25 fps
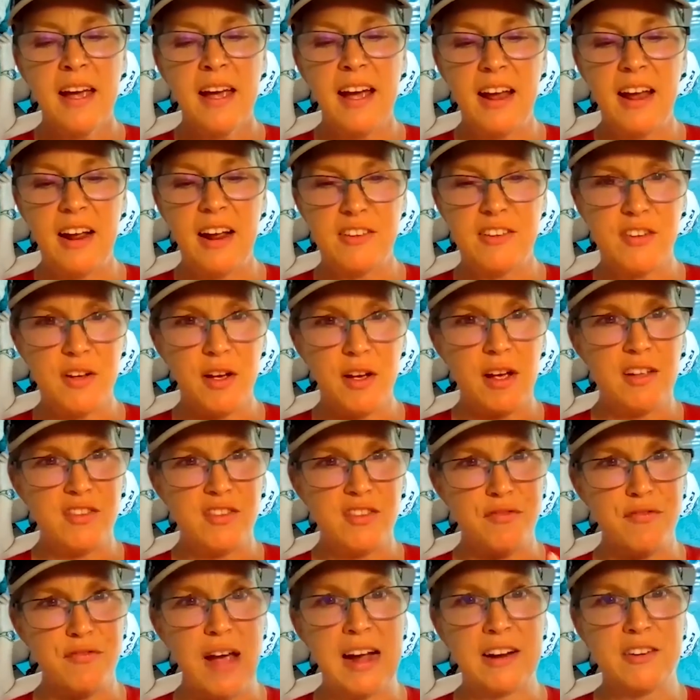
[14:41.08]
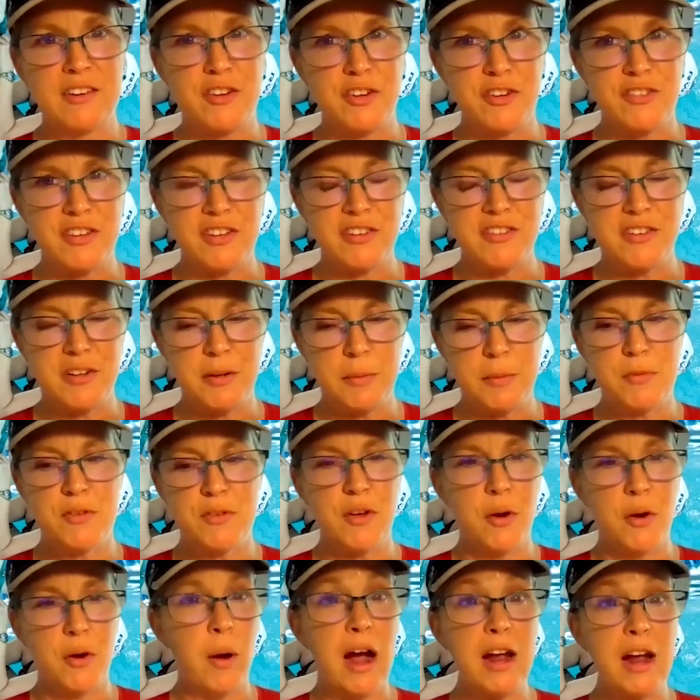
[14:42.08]
And it's a factor system.
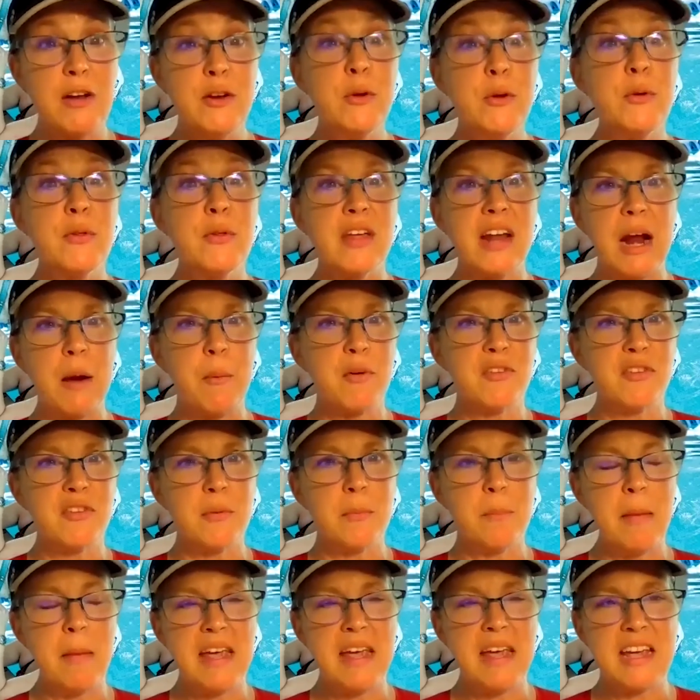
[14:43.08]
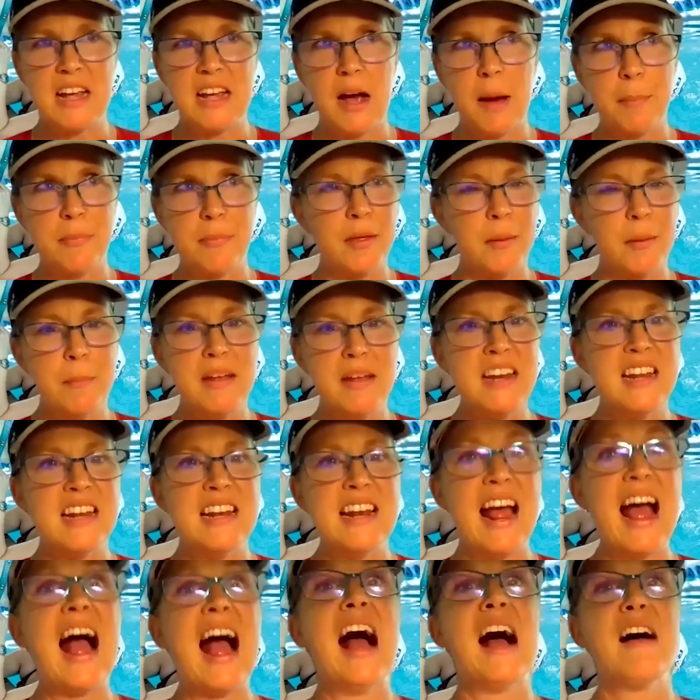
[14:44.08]
So I knew that I wasn't making up the 1.5
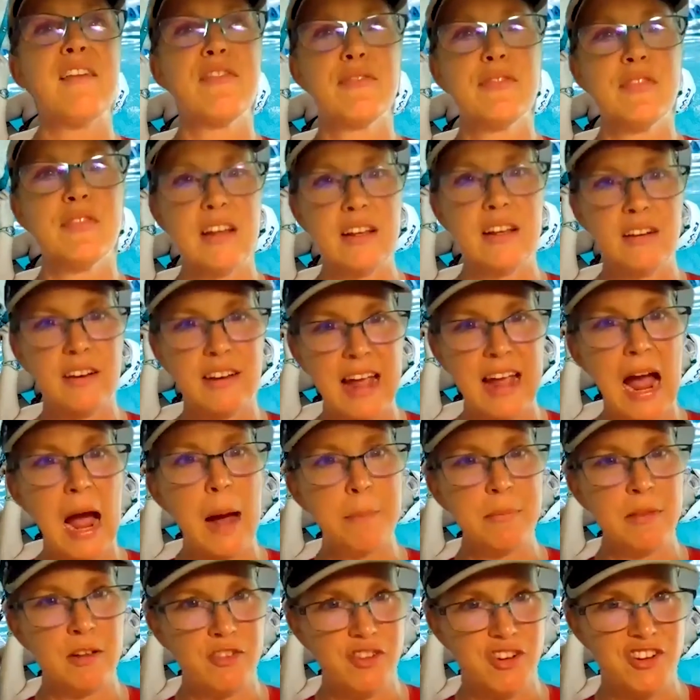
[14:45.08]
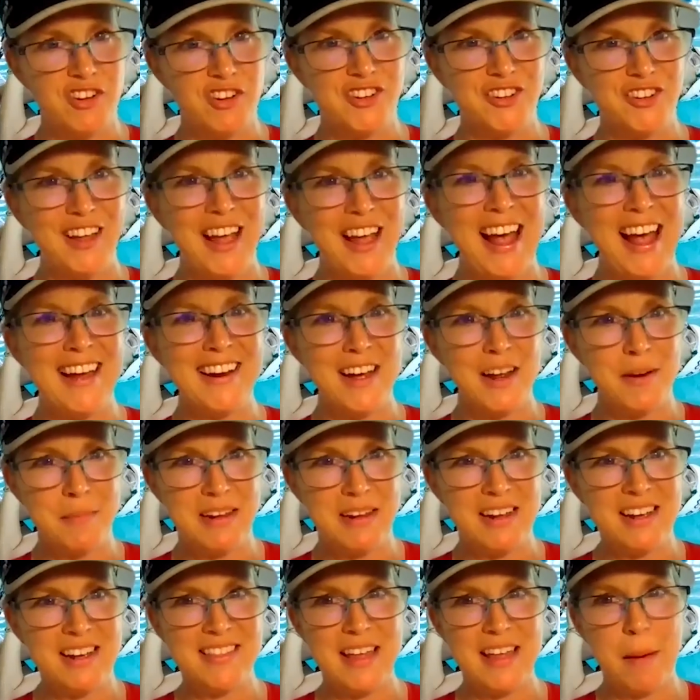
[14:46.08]
minutes that gap that she still had on
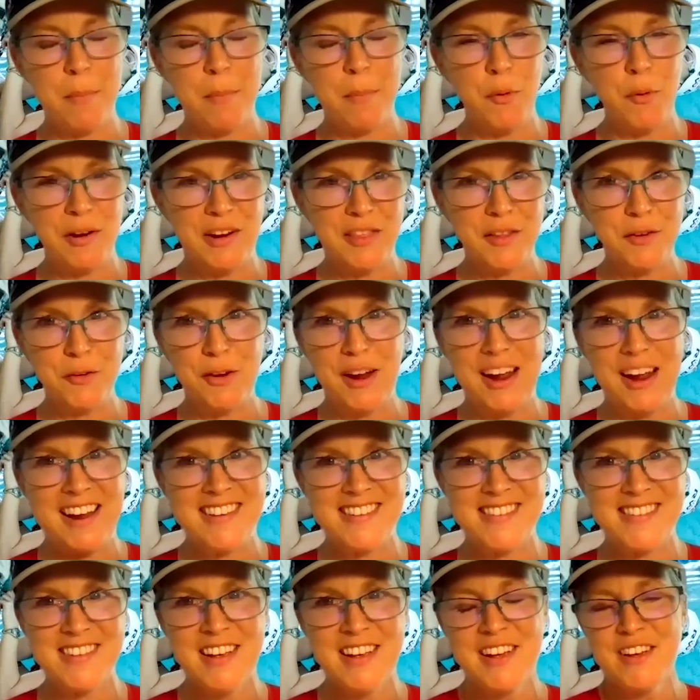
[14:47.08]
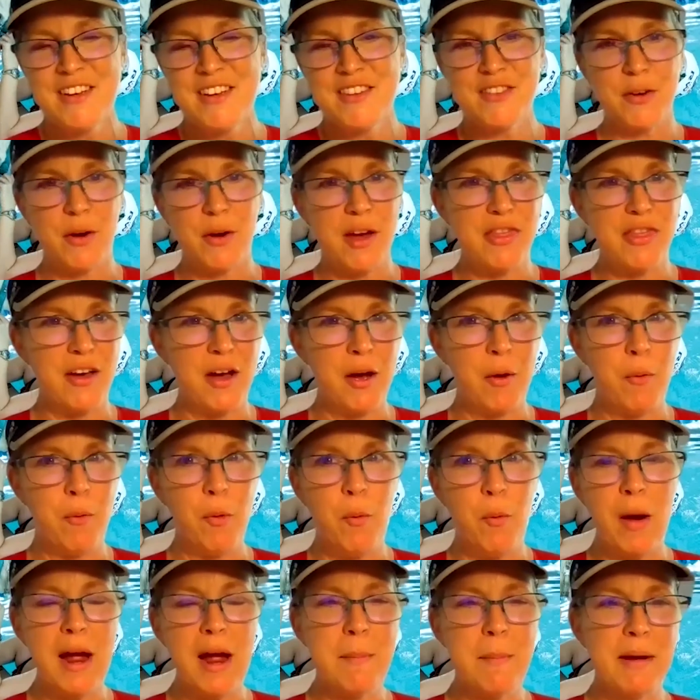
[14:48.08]
me at that point in the race. So I thought,
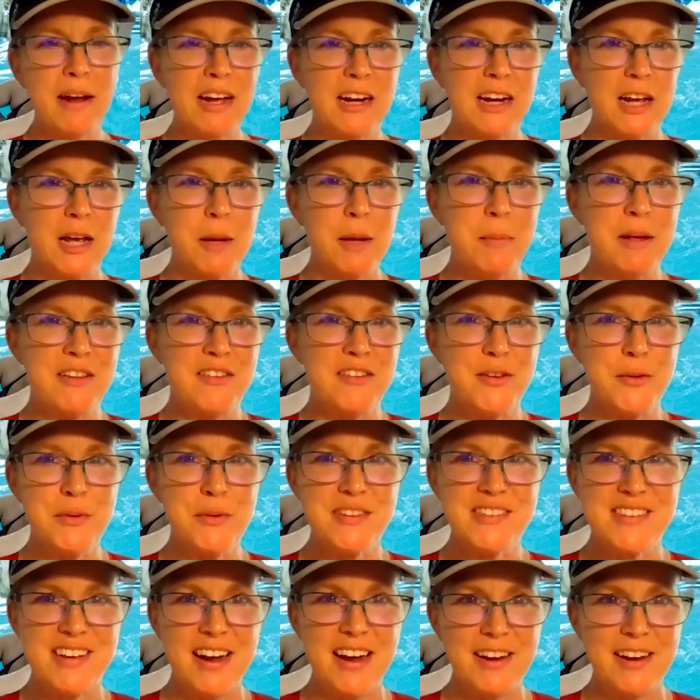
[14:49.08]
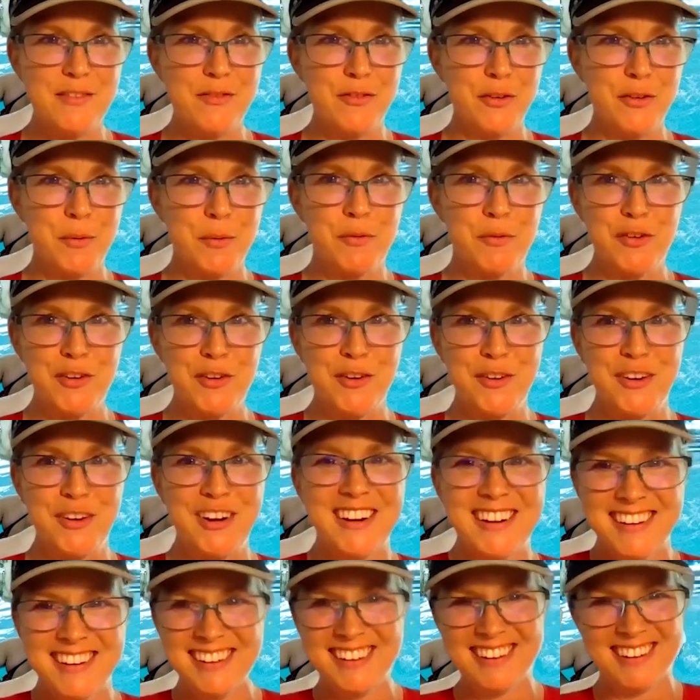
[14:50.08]
well, why am I going to commit suicide for
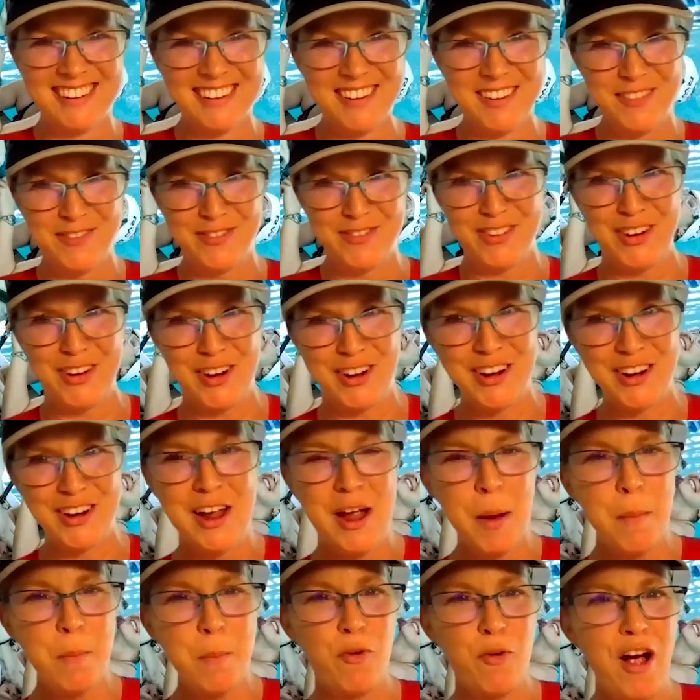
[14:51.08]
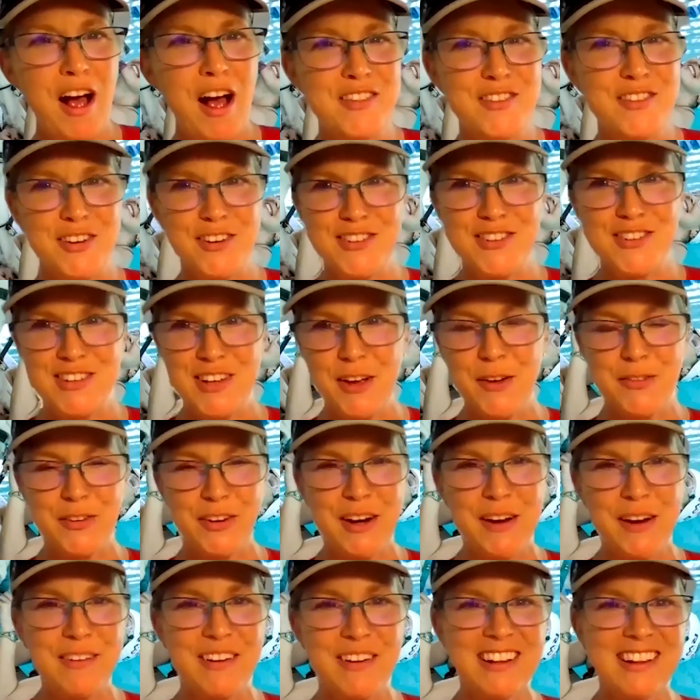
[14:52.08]
for bronze or silver.
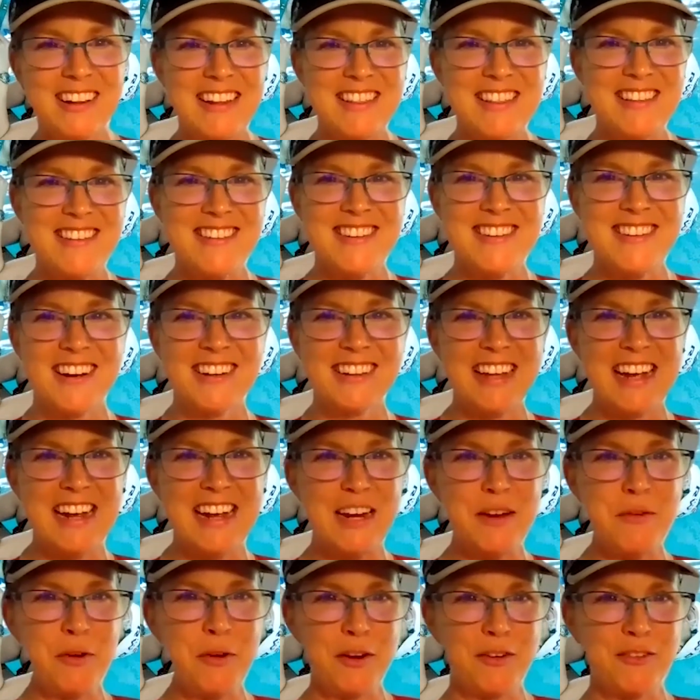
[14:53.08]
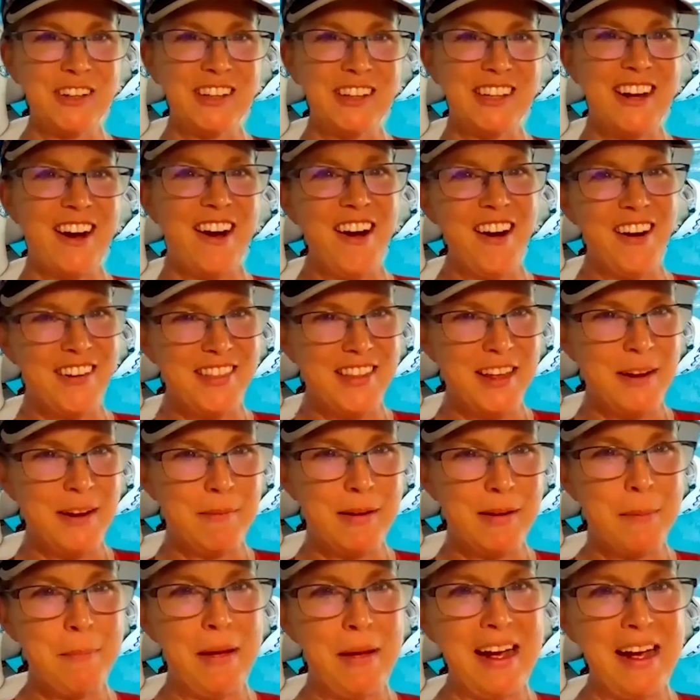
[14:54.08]
I'm going to let this young lady work really hard, and then I'm
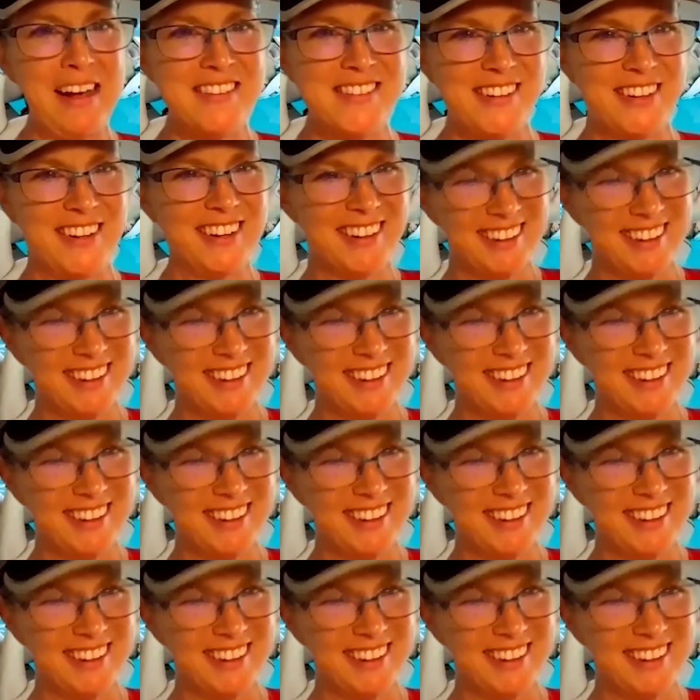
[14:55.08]
going to pass her.